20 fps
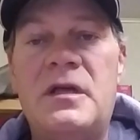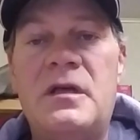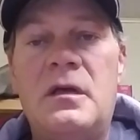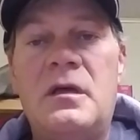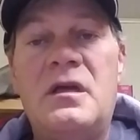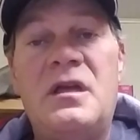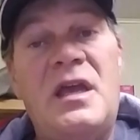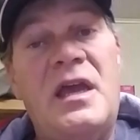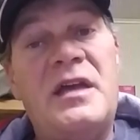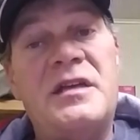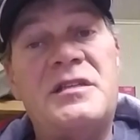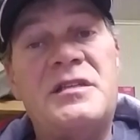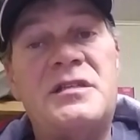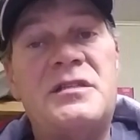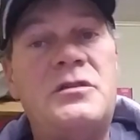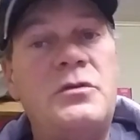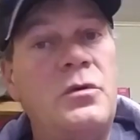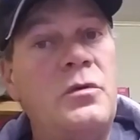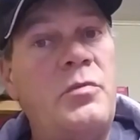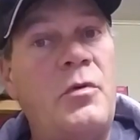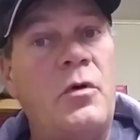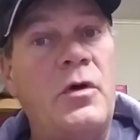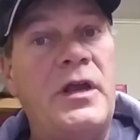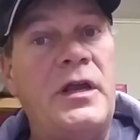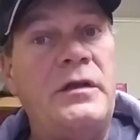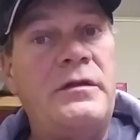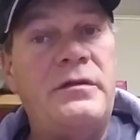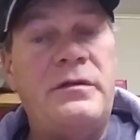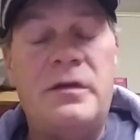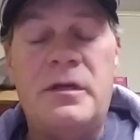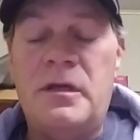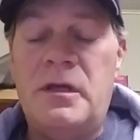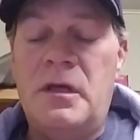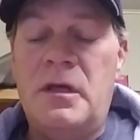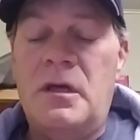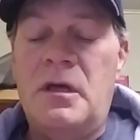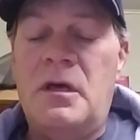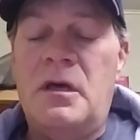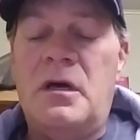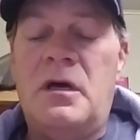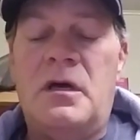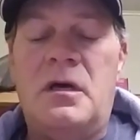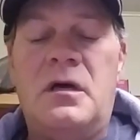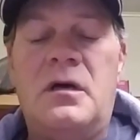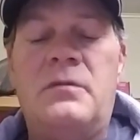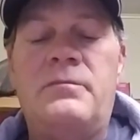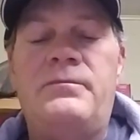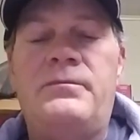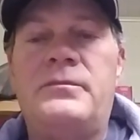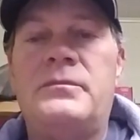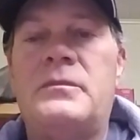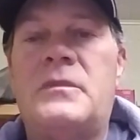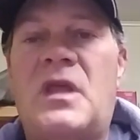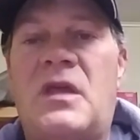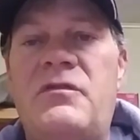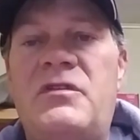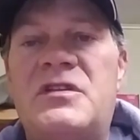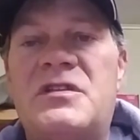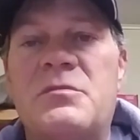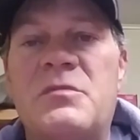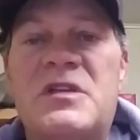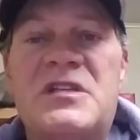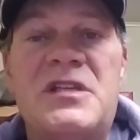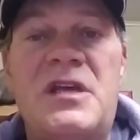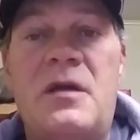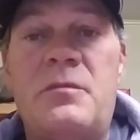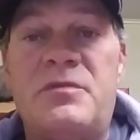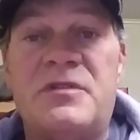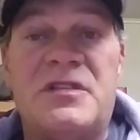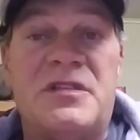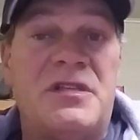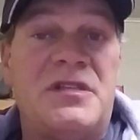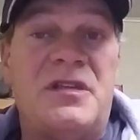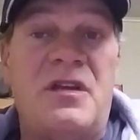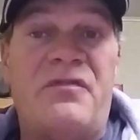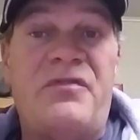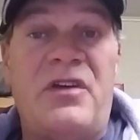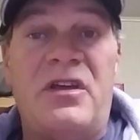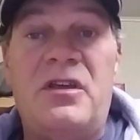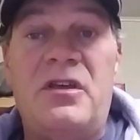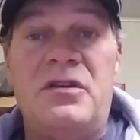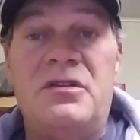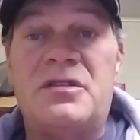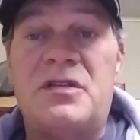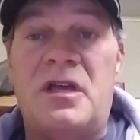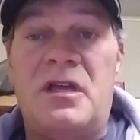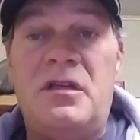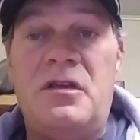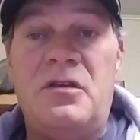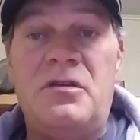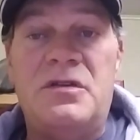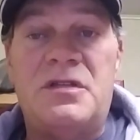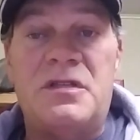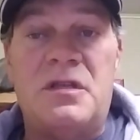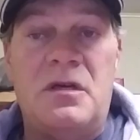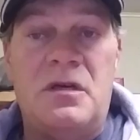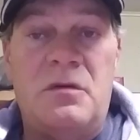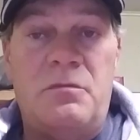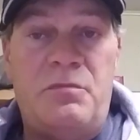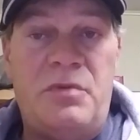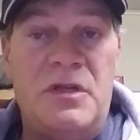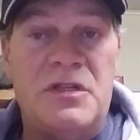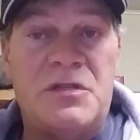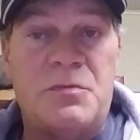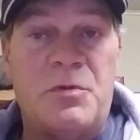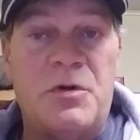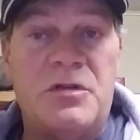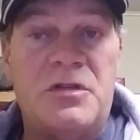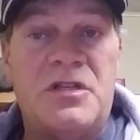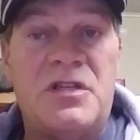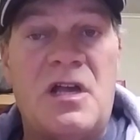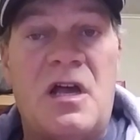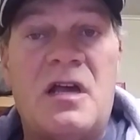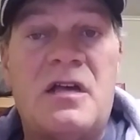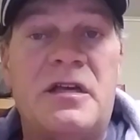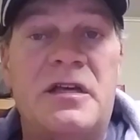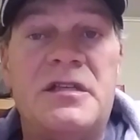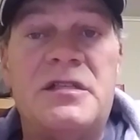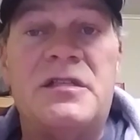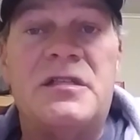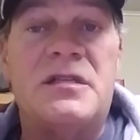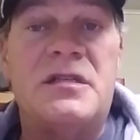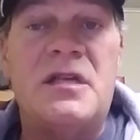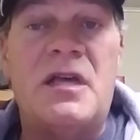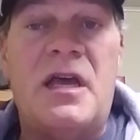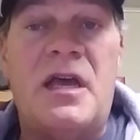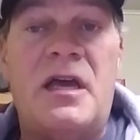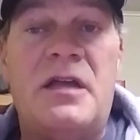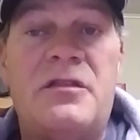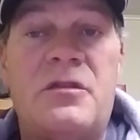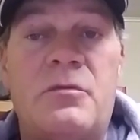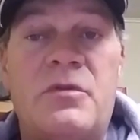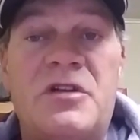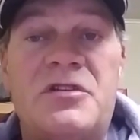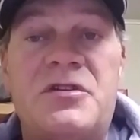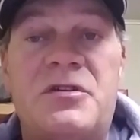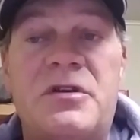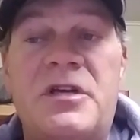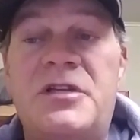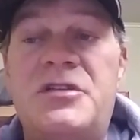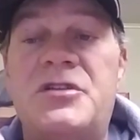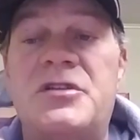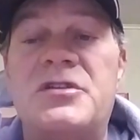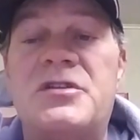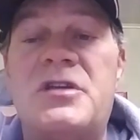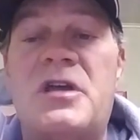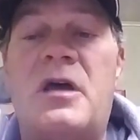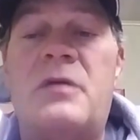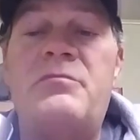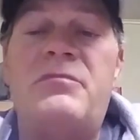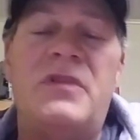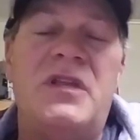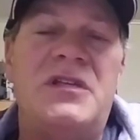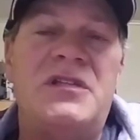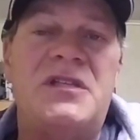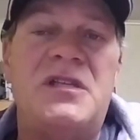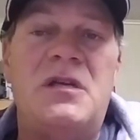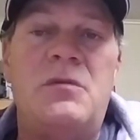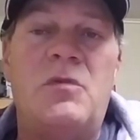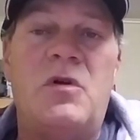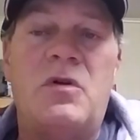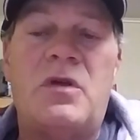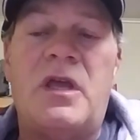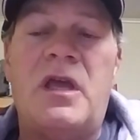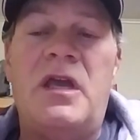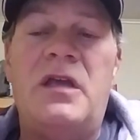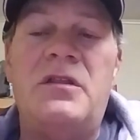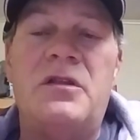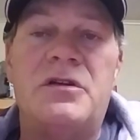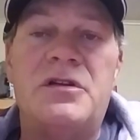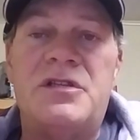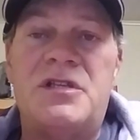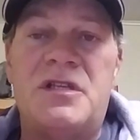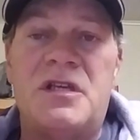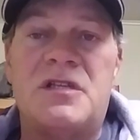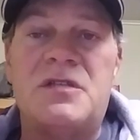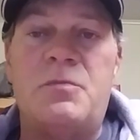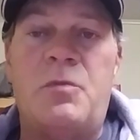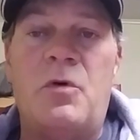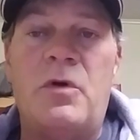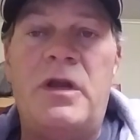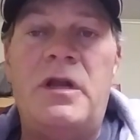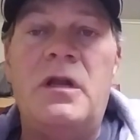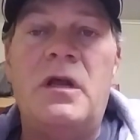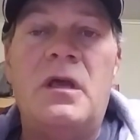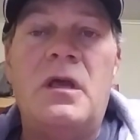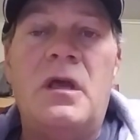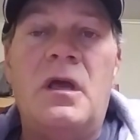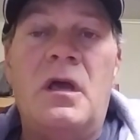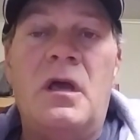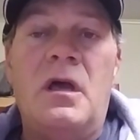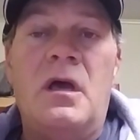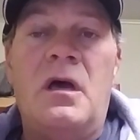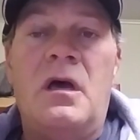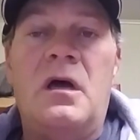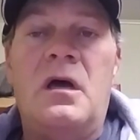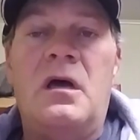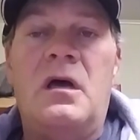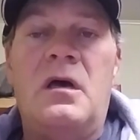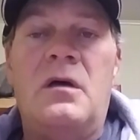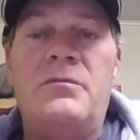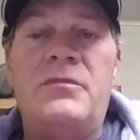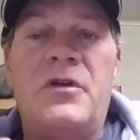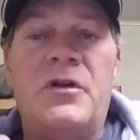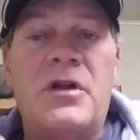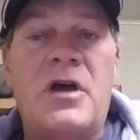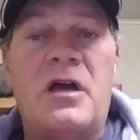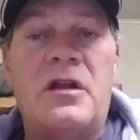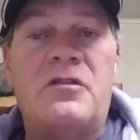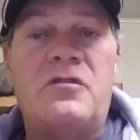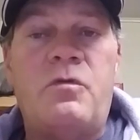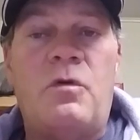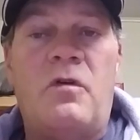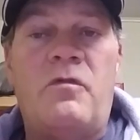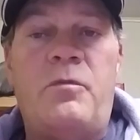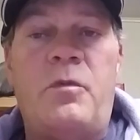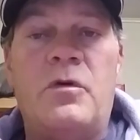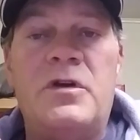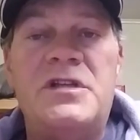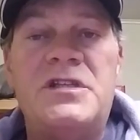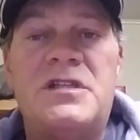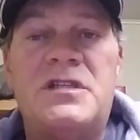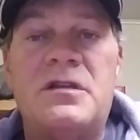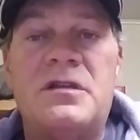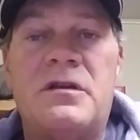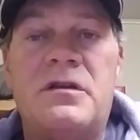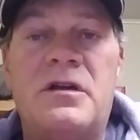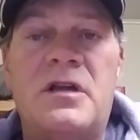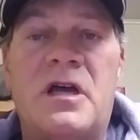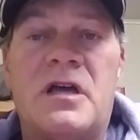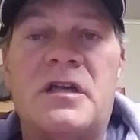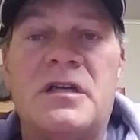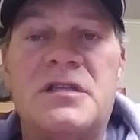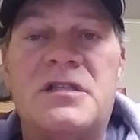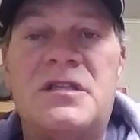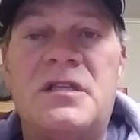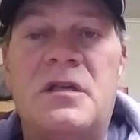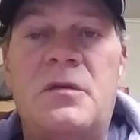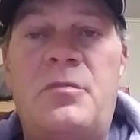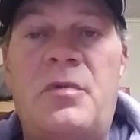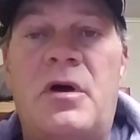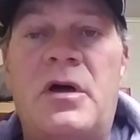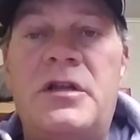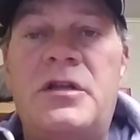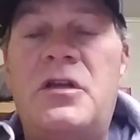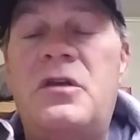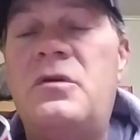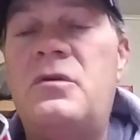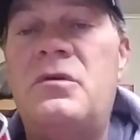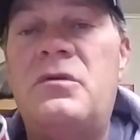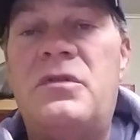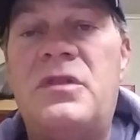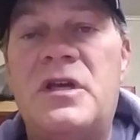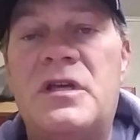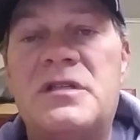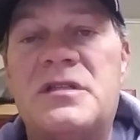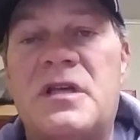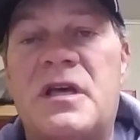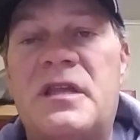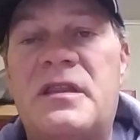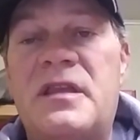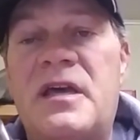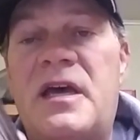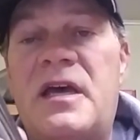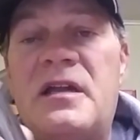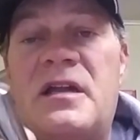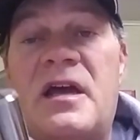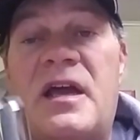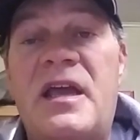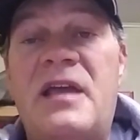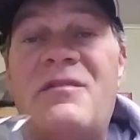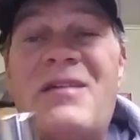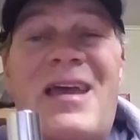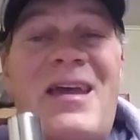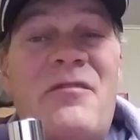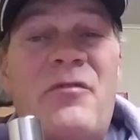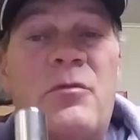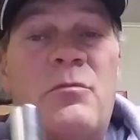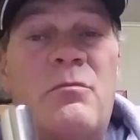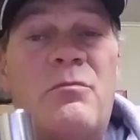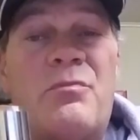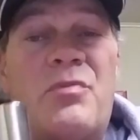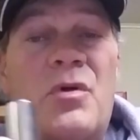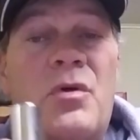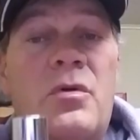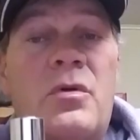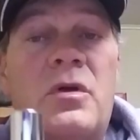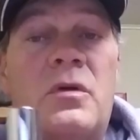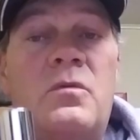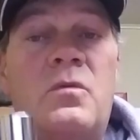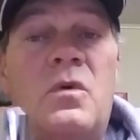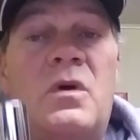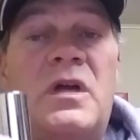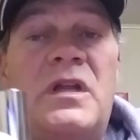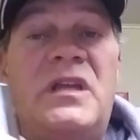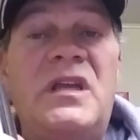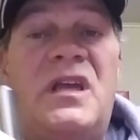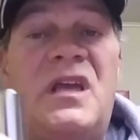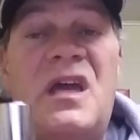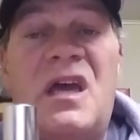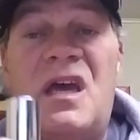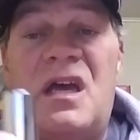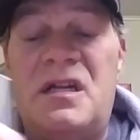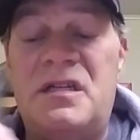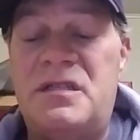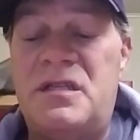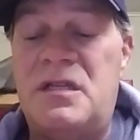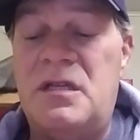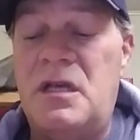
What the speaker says: Yes, to a point. Give you some examples of stuff I use. I use the Pittsburgh sockets at the restoration shop. They seem okay. They're a 6-point. They're not a 12-point, so they're not going to slip on you, things like that. I haven't broken one yet.